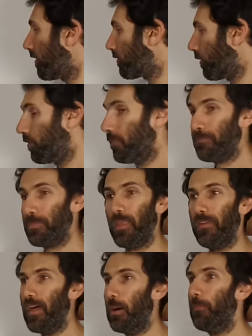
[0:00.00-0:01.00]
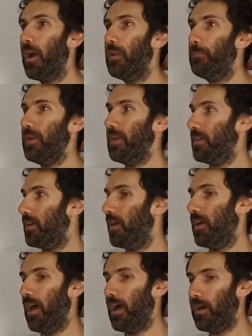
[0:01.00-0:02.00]
So that might
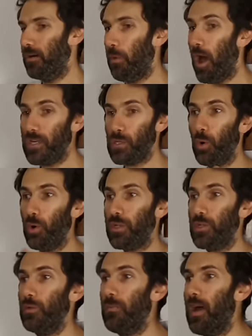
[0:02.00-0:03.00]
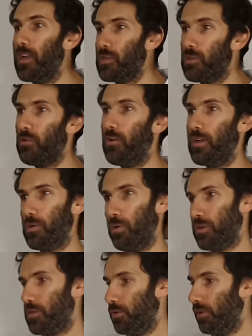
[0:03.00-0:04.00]
be um, I talk too much or I
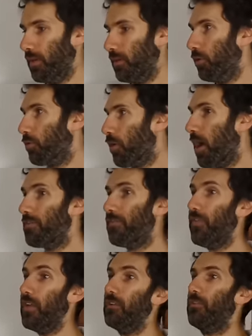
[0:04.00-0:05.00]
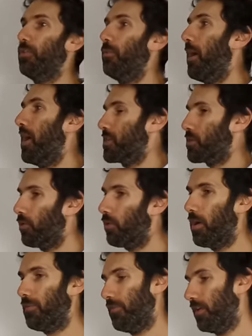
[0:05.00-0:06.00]
talk too little, or I feel too much
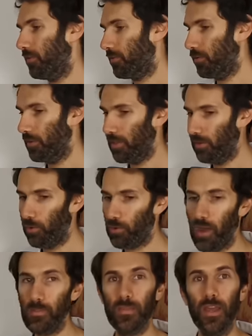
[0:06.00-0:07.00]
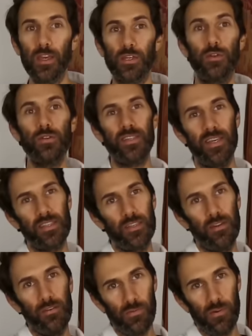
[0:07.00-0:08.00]
or I feel too little, or I'm too
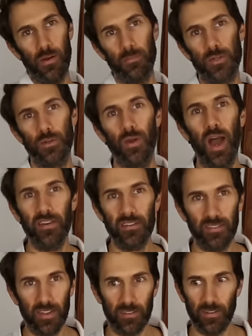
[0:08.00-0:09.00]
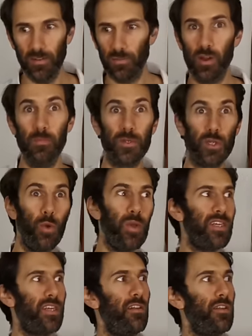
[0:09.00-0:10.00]
sensitive or I'm too undersensitive, or I'm too
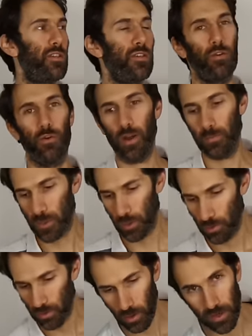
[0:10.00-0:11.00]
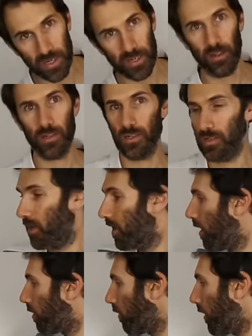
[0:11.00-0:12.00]
intelligent or I'm too not intelligent,
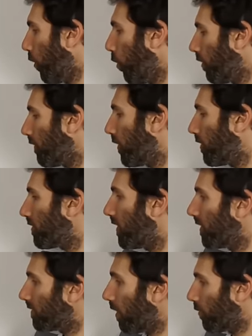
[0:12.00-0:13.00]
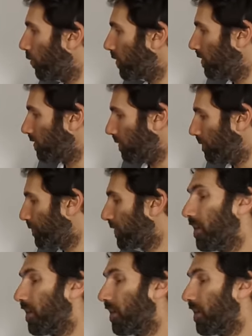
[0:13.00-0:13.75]
right? All of those things are autism.